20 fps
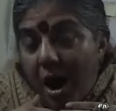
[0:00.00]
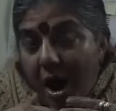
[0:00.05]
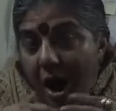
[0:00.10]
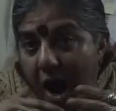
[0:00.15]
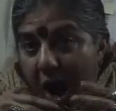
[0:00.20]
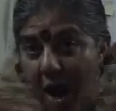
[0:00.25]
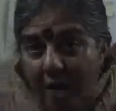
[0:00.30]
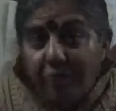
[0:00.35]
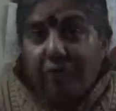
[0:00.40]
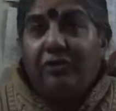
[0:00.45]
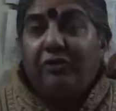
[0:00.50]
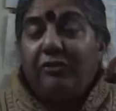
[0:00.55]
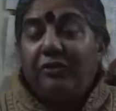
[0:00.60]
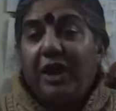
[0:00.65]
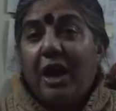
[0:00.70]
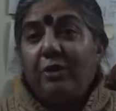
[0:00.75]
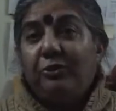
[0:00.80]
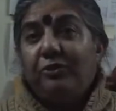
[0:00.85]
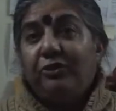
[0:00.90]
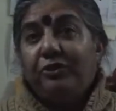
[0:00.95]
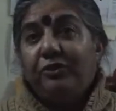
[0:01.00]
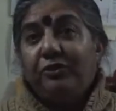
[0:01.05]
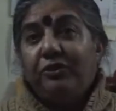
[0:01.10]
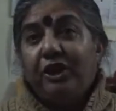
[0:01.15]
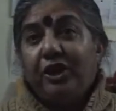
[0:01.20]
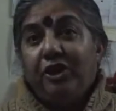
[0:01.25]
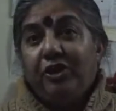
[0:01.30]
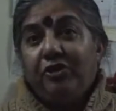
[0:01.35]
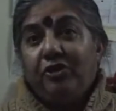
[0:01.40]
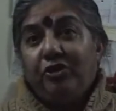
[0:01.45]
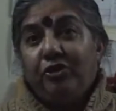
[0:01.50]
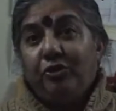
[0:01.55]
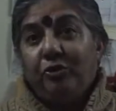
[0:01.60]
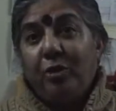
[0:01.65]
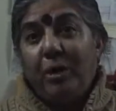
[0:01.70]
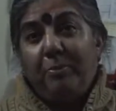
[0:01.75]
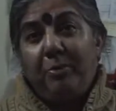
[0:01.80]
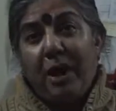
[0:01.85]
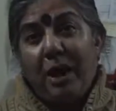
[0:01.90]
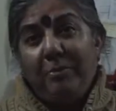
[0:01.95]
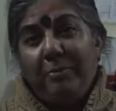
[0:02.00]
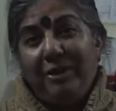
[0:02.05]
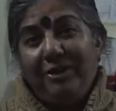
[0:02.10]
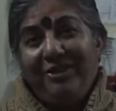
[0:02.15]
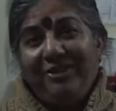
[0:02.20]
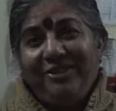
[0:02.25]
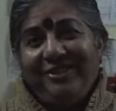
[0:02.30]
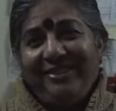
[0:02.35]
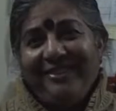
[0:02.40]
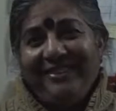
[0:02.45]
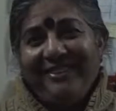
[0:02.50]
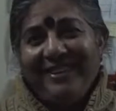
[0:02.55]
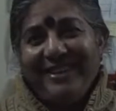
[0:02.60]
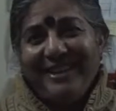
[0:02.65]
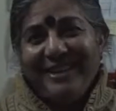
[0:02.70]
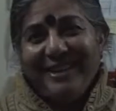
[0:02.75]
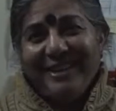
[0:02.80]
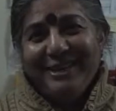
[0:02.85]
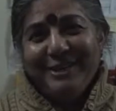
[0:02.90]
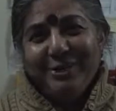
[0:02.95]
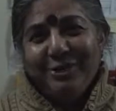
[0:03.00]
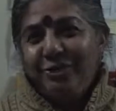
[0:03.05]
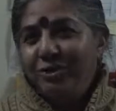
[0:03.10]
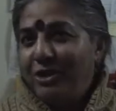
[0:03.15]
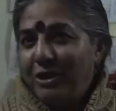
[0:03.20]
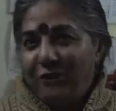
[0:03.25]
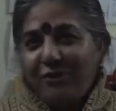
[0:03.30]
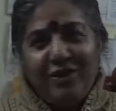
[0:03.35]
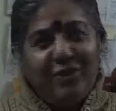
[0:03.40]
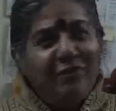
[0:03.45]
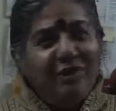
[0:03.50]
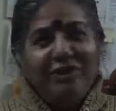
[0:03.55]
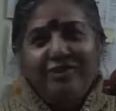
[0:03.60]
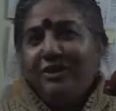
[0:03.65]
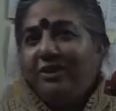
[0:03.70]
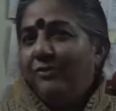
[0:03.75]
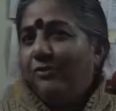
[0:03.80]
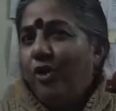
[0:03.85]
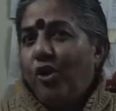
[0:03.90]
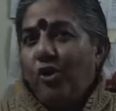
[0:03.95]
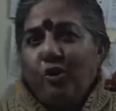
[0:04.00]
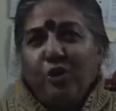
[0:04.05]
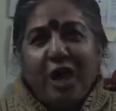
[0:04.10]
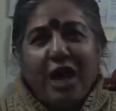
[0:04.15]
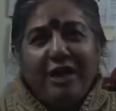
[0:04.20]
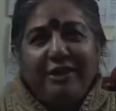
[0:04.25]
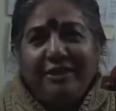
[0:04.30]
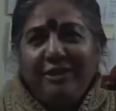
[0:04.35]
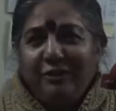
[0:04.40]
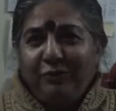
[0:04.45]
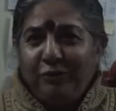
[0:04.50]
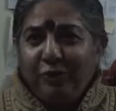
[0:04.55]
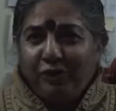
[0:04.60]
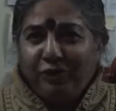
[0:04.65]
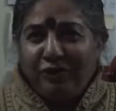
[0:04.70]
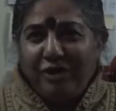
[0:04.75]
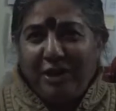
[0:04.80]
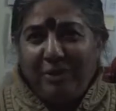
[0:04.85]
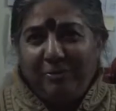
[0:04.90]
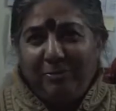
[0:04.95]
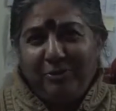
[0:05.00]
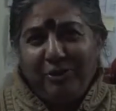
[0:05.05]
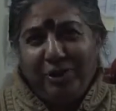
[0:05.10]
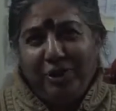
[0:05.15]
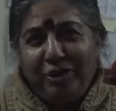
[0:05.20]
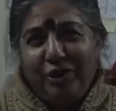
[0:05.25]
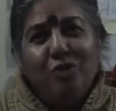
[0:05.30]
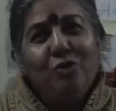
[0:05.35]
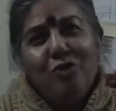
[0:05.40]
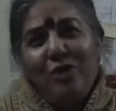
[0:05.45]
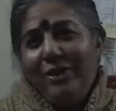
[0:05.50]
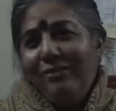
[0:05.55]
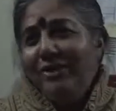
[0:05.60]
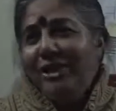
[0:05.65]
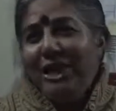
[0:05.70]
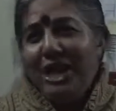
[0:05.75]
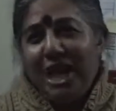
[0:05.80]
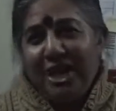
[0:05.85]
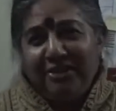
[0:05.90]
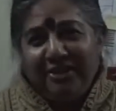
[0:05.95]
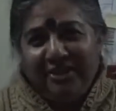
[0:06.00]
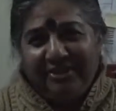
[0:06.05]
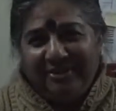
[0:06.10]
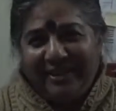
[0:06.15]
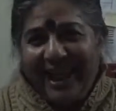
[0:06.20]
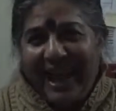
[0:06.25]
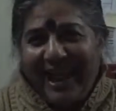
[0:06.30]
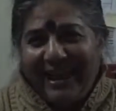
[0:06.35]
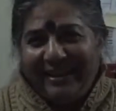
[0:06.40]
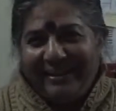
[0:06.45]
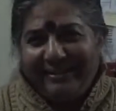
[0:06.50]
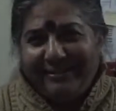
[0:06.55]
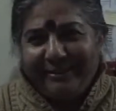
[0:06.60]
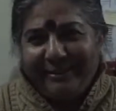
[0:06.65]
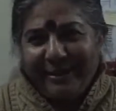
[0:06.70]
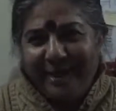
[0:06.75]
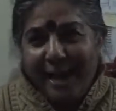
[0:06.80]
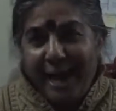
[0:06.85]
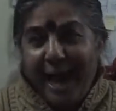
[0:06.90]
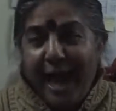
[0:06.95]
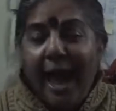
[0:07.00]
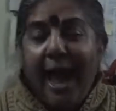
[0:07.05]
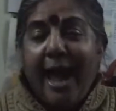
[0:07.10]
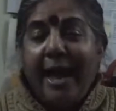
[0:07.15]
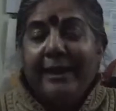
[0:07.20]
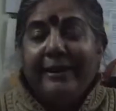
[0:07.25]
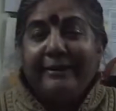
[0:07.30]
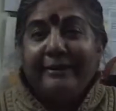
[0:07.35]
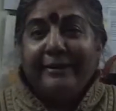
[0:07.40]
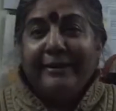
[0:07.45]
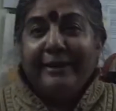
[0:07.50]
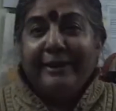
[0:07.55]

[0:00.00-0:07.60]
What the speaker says: hundreds of thousands of signatures to our Prime Minister to say we will just follow Gandhi's footsteps, and you live in Gandhi's land. And